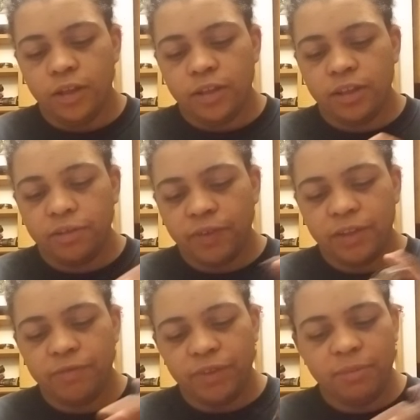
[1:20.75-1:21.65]
Now,
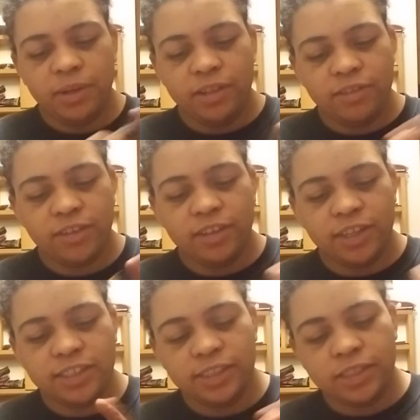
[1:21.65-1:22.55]
Divine Feminines, it
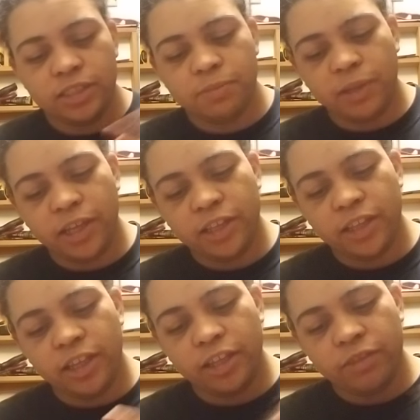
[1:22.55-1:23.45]
does seem like
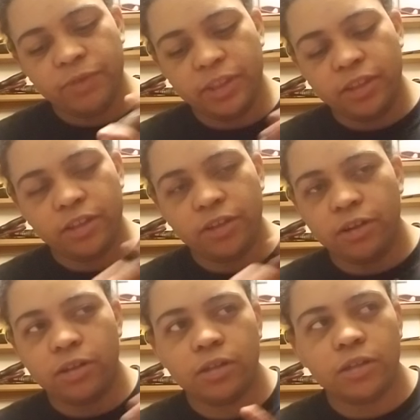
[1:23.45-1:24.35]
that with
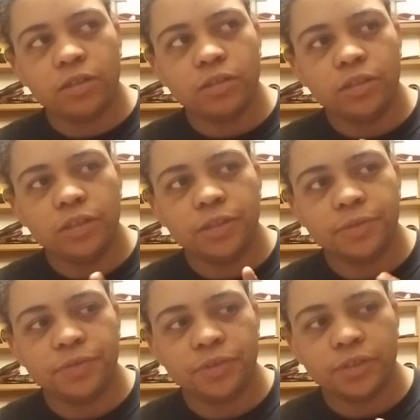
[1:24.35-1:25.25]
y'all,
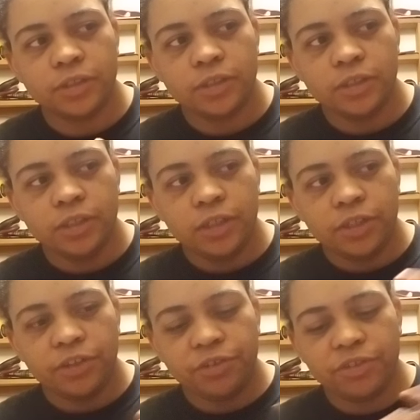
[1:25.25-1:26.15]

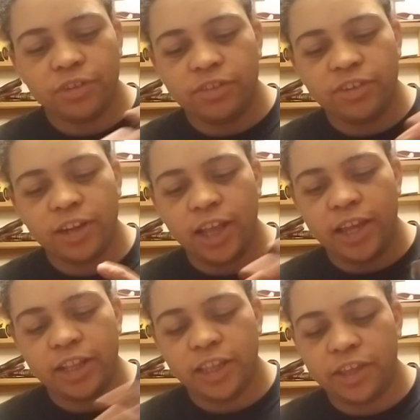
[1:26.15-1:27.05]
you're still
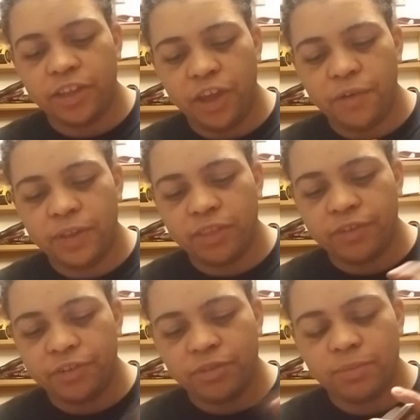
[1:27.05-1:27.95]
kind of like going
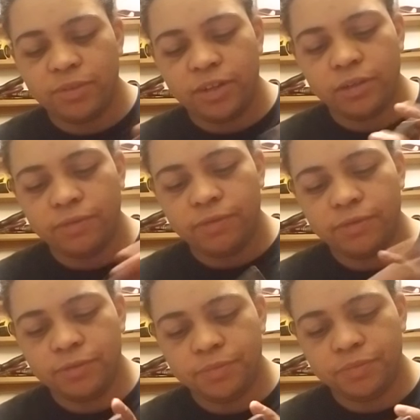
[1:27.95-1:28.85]
through some stuff.
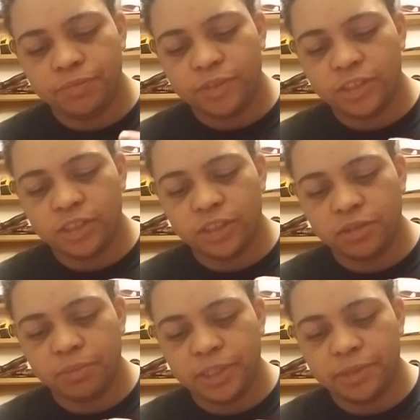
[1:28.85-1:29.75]
Just a
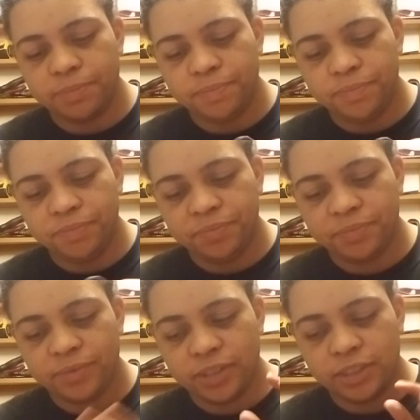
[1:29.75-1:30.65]
little bit.
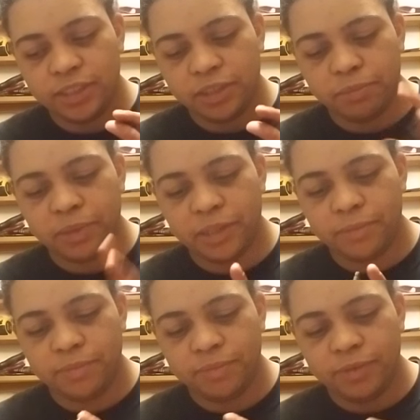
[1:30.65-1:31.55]
Just a little bit.
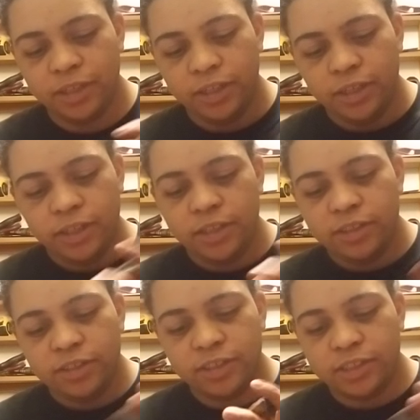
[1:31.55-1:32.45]

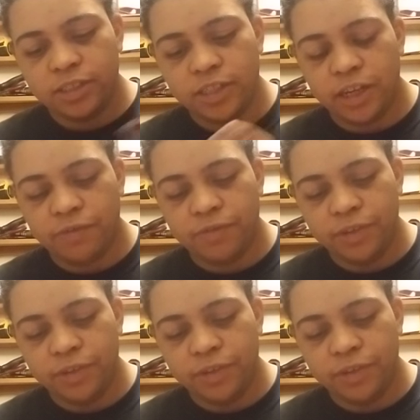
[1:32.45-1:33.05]
Just enough.